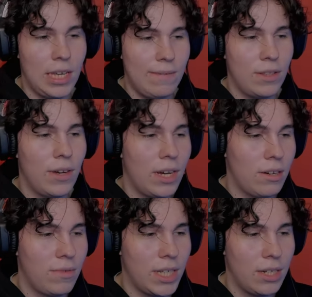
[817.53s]
Even though I
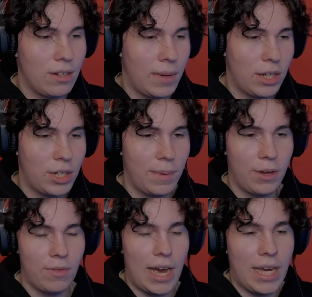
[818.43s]
don't really know much
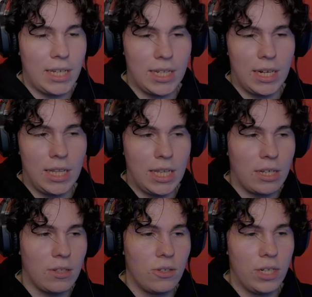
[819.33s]
about Ryze and
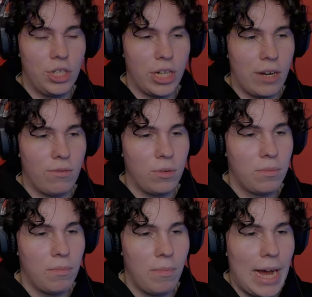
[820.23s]
League lore in general,
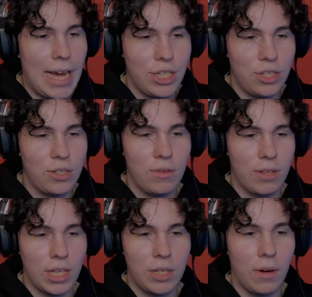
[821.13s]
but I just don't
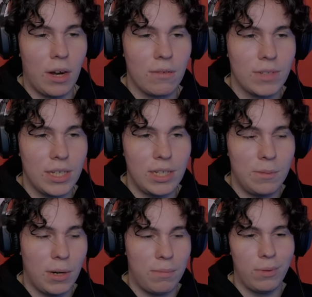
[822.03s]
think you are, because
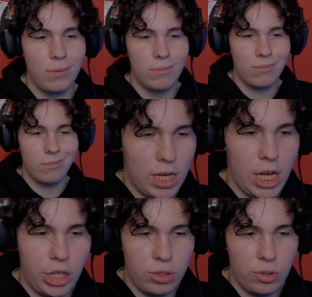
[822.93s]
he's purple.
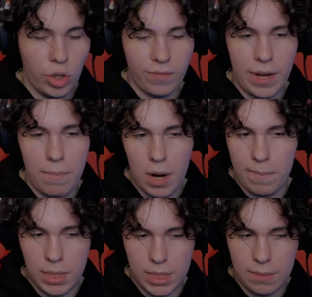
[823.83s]
And you don't look very
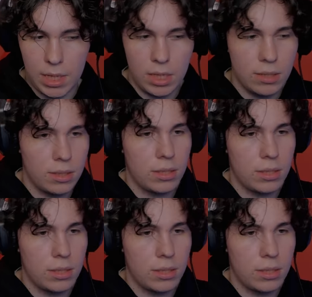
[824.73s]
purple to me.